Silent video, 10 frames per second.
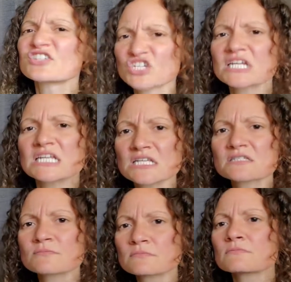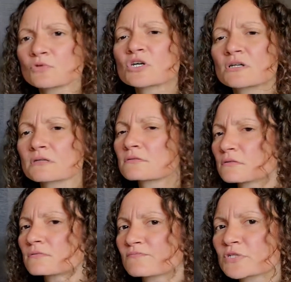chickadees look
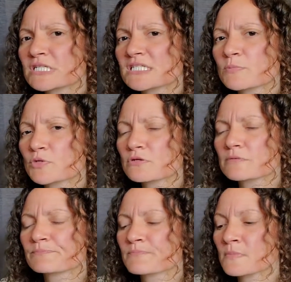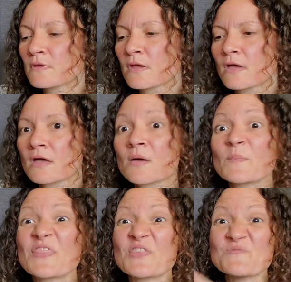pretty similar.
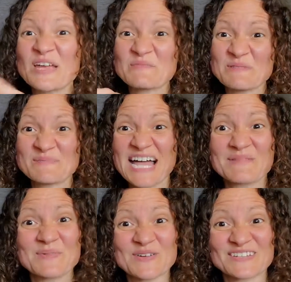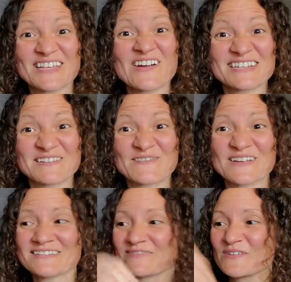But the red-winged blackbirds are
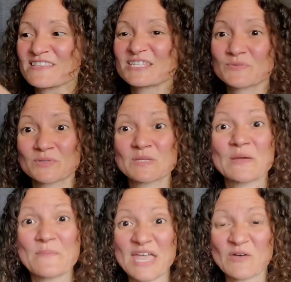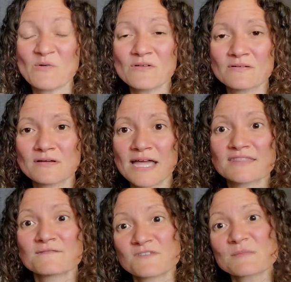different, where this would be a male, and
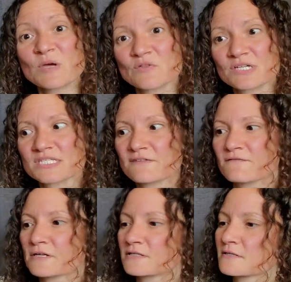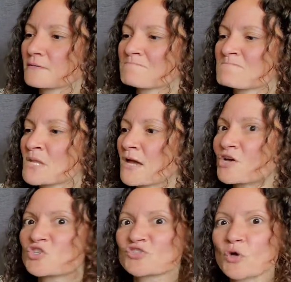the female looks different.
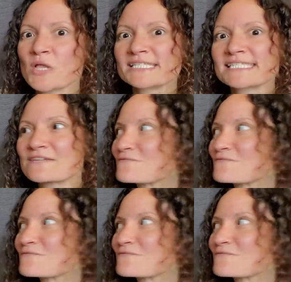So let's see if